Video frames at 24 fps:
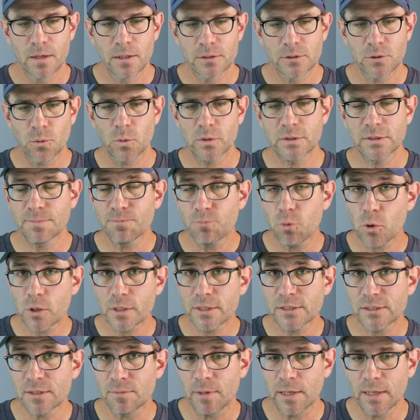So what's
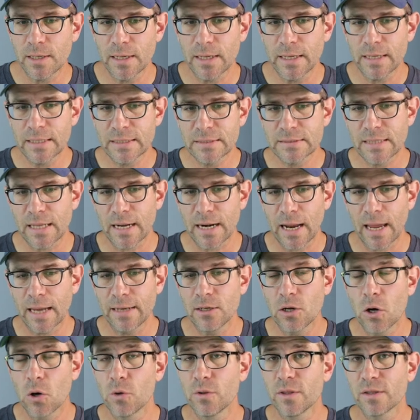important to me is that I
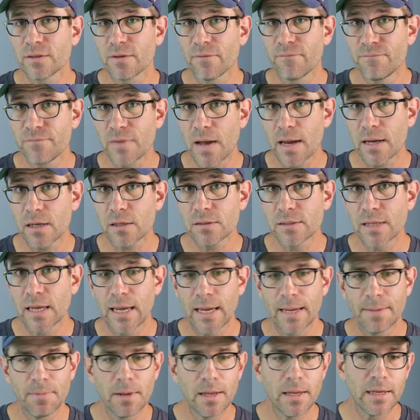know that the file
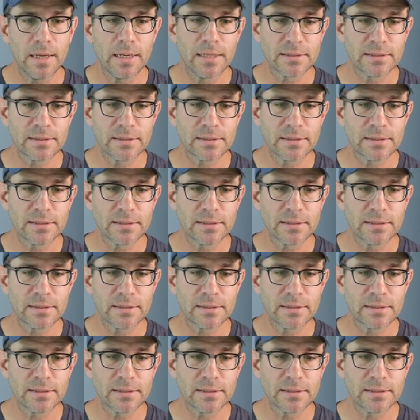name